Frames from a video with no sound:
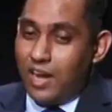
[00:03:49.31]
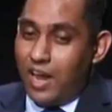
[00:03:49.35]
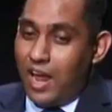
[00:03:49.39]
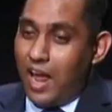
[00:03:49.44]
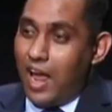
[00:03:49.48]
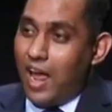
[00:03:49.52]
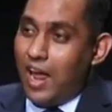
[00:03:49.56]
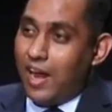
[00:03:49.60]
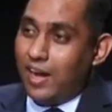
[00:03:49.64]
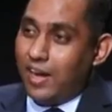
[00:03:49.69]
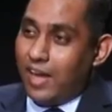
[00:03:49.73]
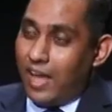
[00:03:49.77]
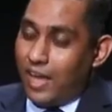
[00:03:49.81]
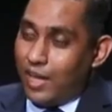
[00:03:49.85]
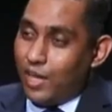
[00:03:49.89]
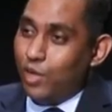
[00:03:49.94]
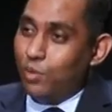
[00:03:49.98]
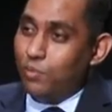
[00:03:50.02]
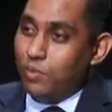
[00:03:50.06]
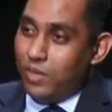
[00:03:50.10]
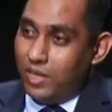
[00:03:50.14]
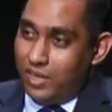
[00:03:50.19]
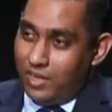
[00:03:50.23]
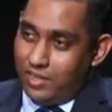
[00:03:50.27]
and
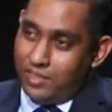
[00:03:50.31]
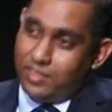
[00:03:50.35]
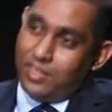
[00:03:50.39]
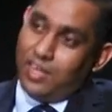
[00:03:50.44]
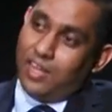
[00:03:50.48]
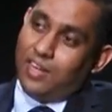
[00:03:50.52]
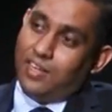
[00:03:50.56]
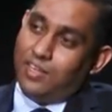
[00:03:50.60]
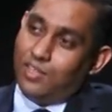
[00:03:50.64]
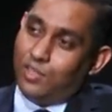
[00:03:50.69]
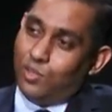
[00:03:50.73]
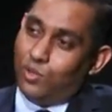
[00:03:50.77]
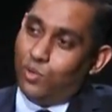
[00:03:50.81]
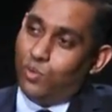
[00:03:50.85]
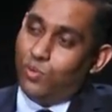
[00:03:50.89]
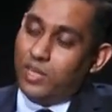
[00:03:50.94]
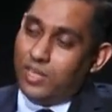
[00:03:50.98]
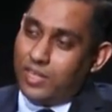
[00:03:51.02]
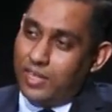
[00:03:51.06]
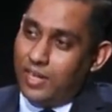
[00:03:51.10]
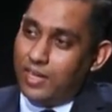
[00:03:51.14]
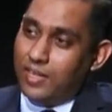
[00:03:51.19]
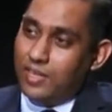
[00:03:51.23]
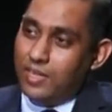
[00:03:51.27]
accumulate that over a
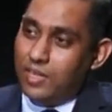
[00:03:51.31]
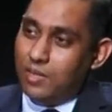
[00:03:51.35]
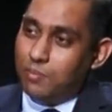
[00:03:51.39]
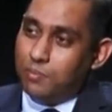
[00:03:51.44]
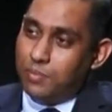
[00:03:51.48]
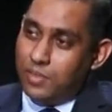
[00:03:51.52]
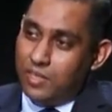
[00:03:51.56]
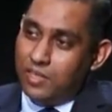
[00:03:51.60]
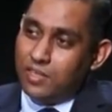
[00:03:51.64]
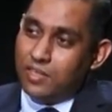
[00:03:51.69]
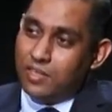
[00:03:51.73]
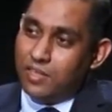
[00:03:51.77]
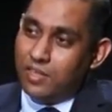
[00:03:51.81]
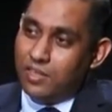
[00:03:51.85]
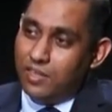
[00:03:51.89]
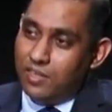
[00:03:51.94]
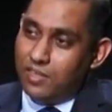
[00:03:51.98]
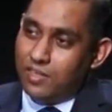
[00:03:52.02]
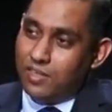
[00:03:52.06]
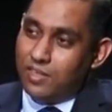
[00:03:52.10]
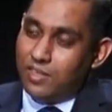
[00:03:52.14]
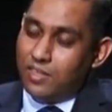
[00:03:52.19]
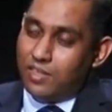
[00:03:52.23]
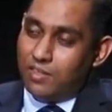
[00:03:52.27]
10-year period.
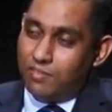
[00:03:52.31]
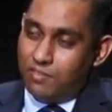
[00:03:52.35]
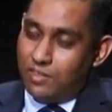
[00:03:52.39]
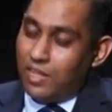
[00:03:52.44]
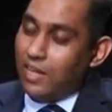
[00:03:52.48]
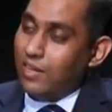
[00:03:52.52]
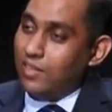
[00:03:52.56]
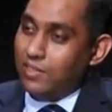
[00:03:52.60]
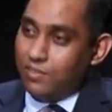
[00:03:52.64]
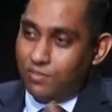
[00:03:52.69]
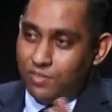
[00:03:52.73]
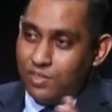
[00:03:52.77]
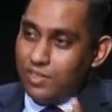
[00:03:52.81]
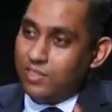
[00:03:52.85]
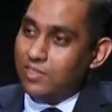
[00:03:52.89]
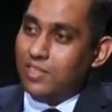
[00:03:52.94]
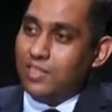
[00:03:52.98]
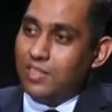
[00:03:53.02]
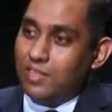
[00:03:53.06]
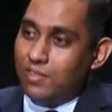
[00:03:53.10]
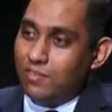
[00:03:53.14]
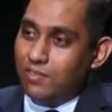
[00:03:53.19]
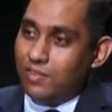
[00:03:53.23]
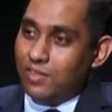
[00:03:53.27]
That is very
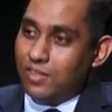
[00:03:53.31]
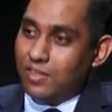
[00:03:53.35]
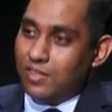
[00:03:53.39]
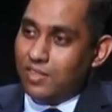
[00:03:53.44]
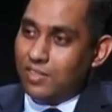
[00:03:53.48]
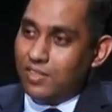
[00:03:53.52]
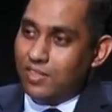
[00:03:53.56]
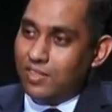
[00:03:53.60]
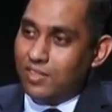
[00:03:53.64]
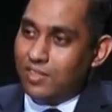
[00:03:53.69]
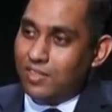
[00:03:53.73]
significant.